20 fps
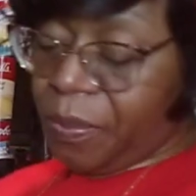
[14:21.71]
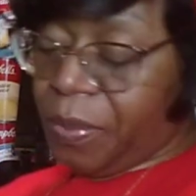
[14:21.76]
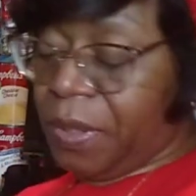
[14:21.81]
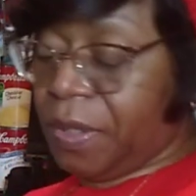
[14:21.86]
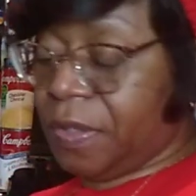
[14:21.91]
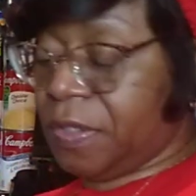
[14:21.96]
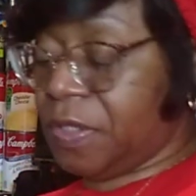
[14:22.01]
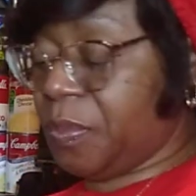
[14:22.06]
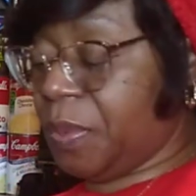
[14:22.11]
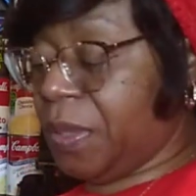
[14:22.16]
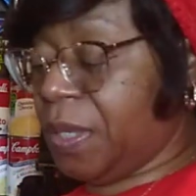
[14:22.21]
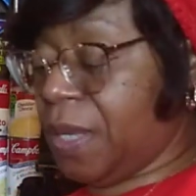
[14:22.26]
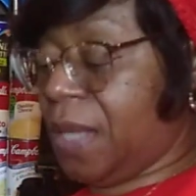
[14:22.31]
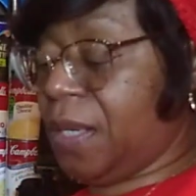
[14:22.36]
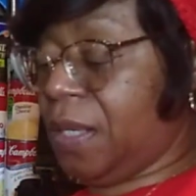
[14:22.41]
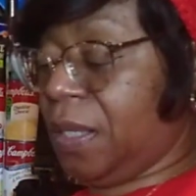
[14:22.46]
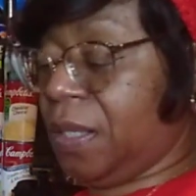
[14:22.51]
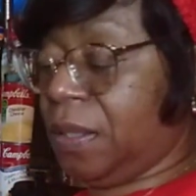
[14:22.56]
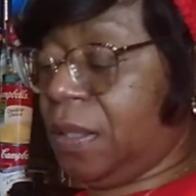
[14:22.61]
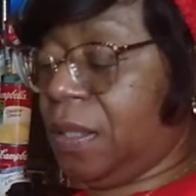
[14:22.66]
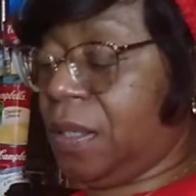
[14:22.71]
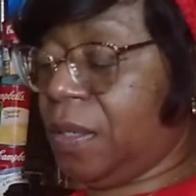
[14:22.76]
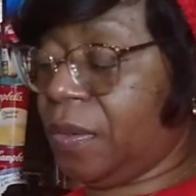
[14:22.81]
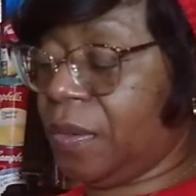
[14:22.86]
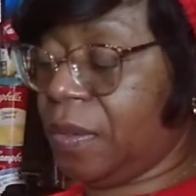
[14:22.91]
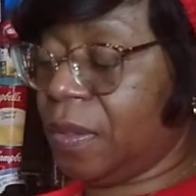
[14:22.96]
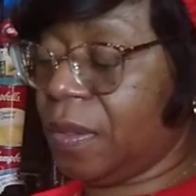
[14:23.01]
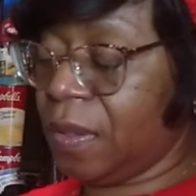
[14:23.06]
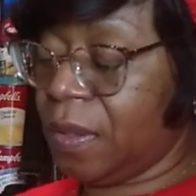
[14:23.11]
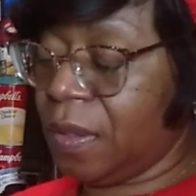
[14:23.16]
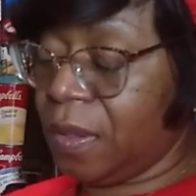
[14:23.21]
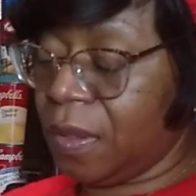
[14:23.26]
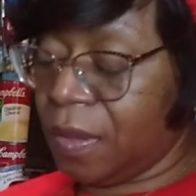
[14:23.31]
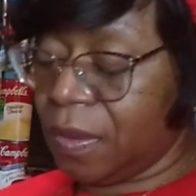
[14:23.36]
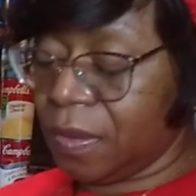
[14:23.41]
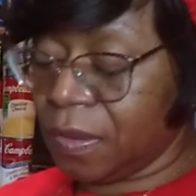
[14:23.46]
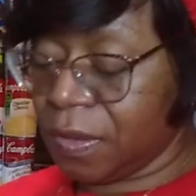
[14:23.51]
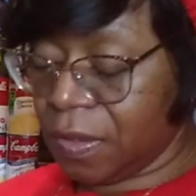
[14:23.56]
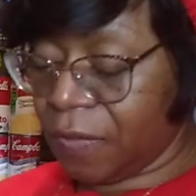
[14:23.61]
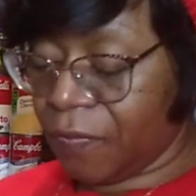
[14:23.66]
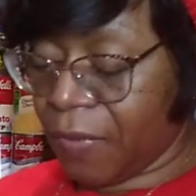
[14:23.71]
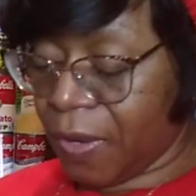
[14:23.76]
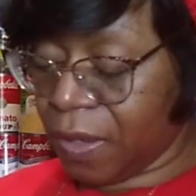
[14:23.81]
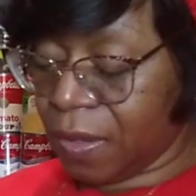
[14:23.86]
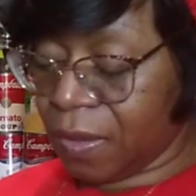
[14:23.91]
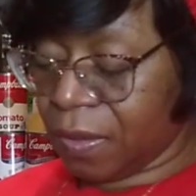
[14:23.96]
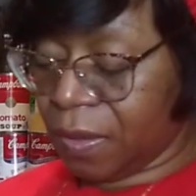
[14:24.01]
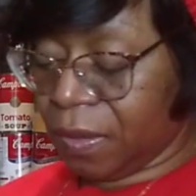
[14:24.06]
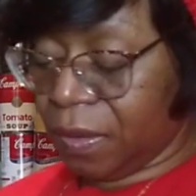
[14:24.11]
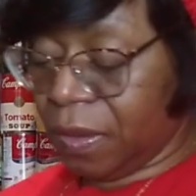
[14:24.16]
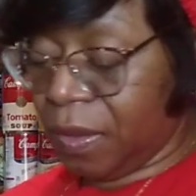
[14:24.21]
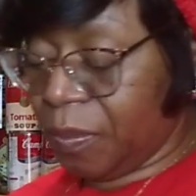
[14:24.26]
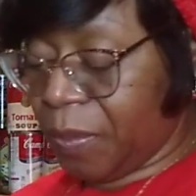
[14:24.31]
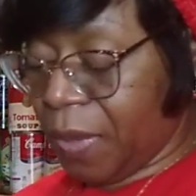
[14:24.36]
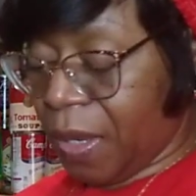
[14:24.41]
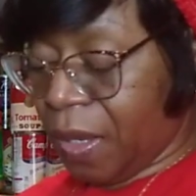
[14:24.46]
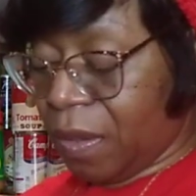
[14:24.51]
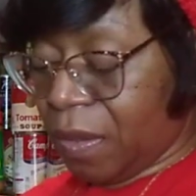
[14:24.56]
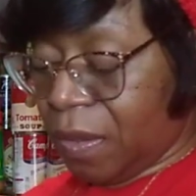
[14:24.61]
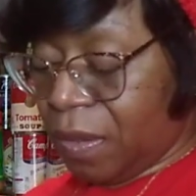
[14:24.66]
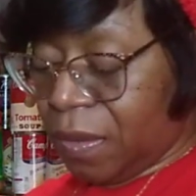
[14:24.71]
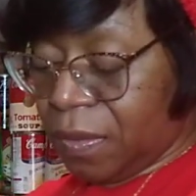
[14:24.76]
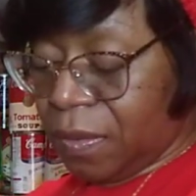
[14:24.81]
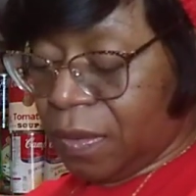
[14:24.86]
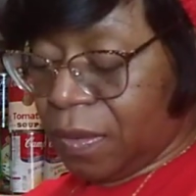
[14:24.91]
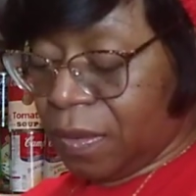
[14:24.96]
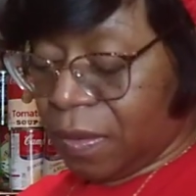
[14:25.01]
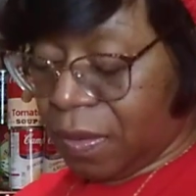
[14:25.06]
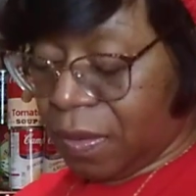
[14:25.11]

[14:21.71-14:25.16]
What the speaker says: a bit of spaghetti in here. See if I can get the lid back on.